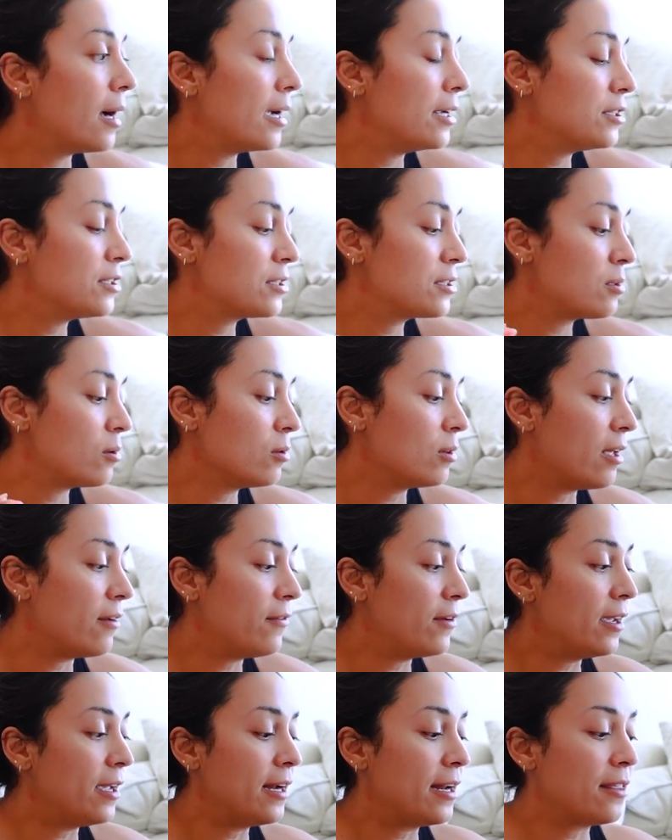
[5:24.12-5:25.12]
I just don't love
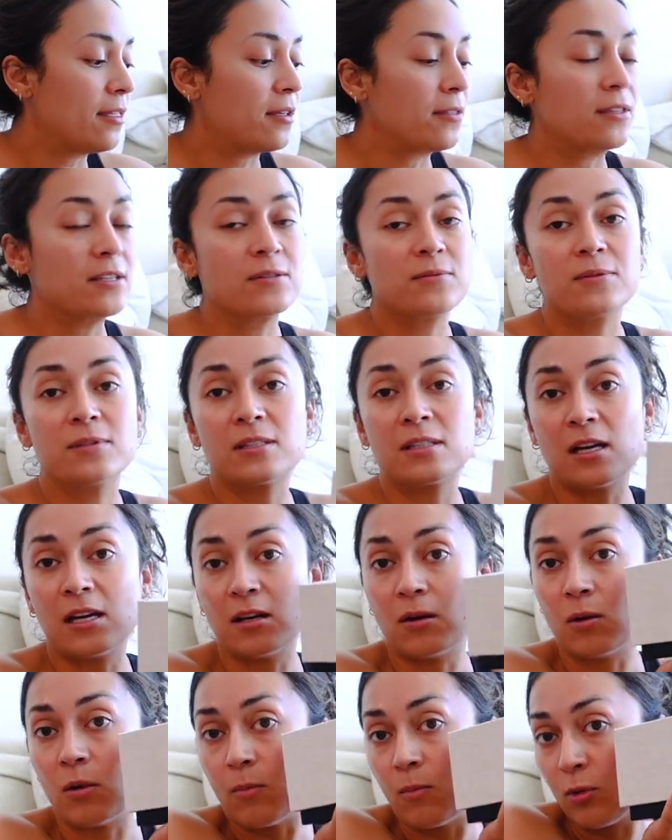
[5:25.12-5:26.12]
it. And I thought this was
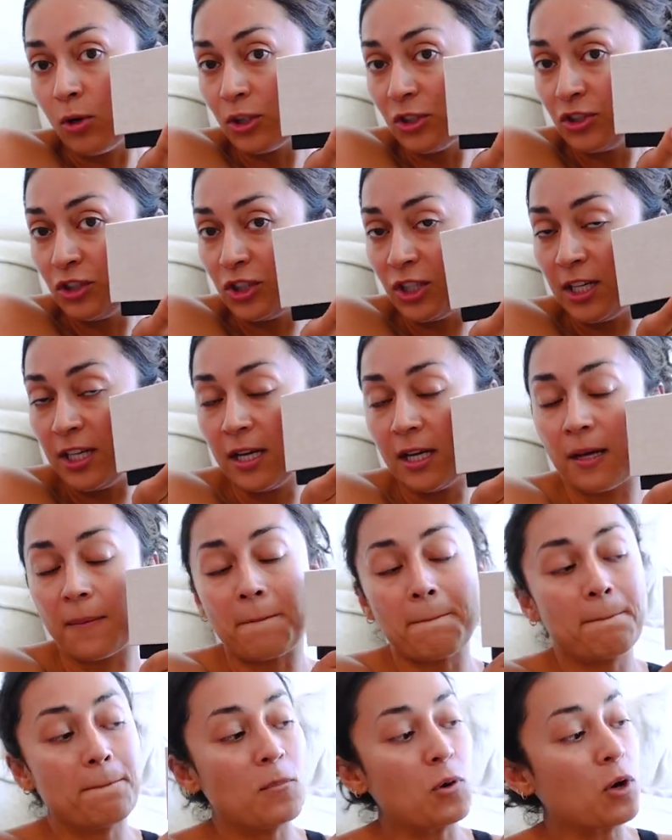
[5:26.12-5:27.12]
more chic,
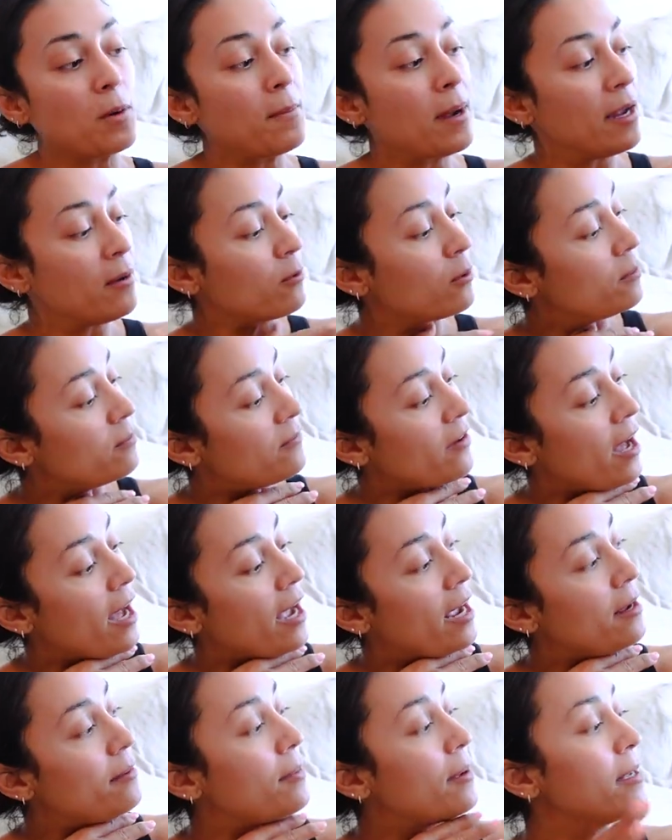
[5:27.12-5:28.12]
more my room
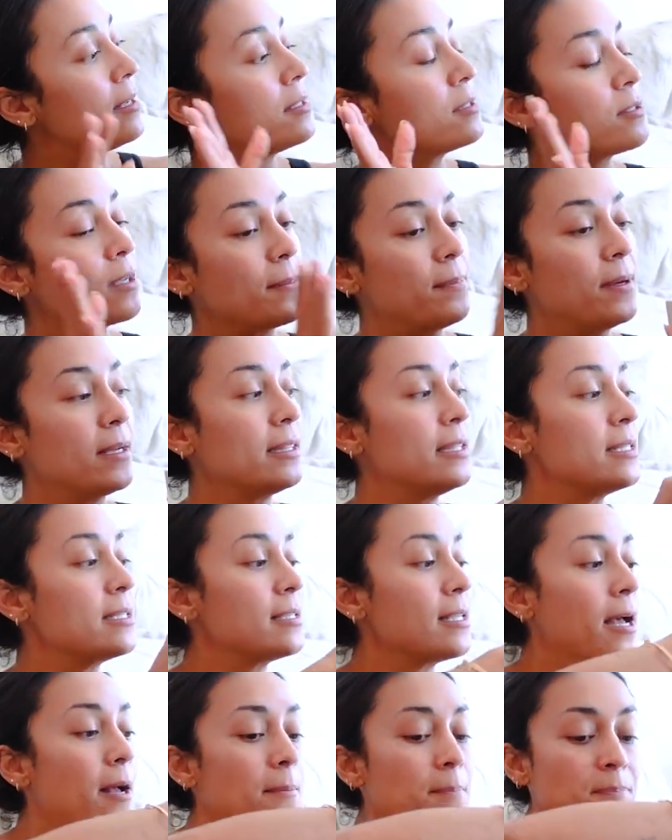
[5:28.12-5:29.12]
vibe. So I picked this
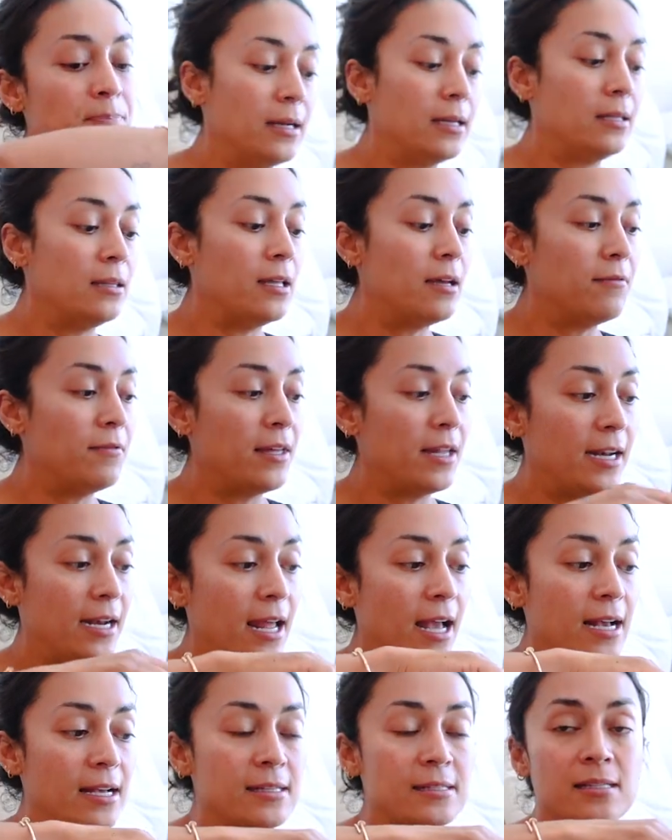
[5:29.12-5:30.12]
up. I love that it
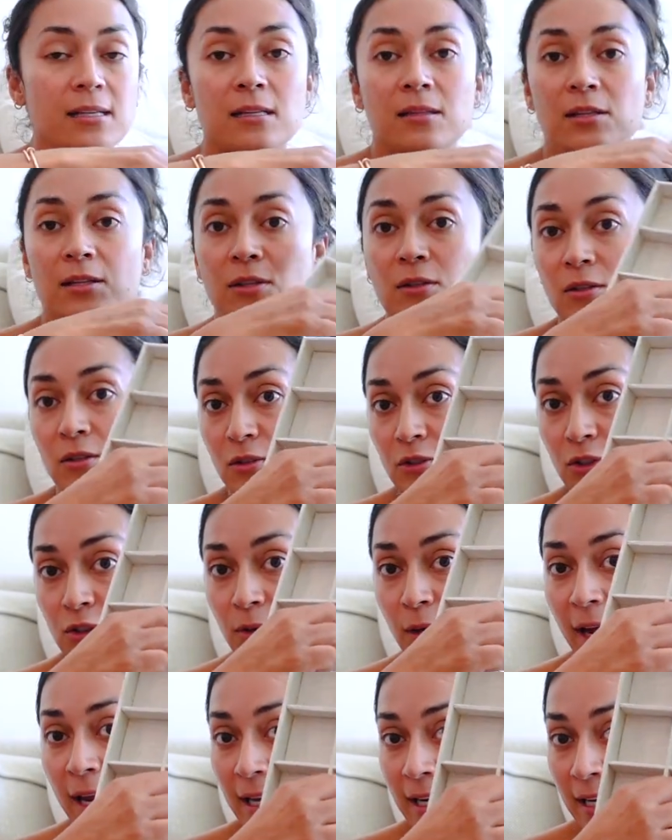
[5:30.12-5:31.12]
has a little
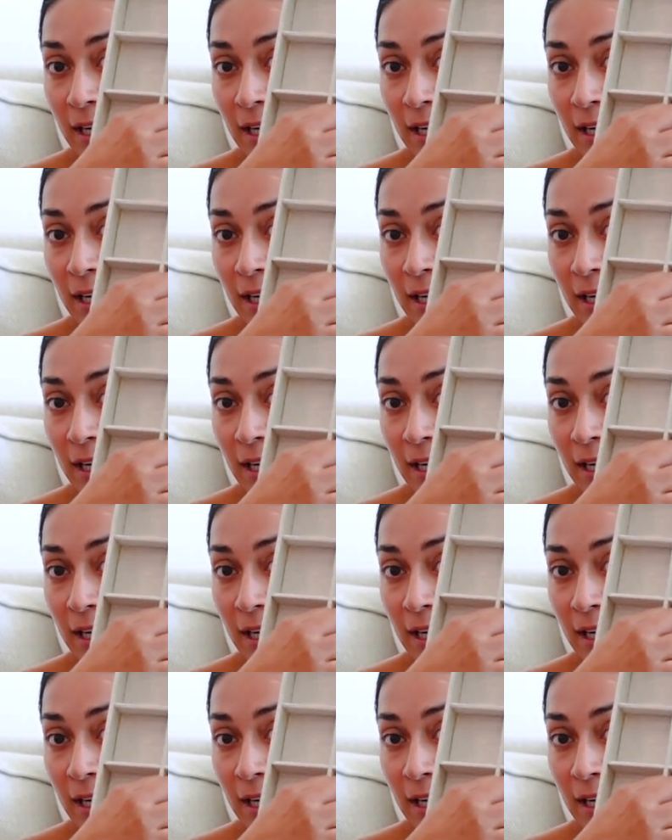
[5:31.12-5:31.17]
tray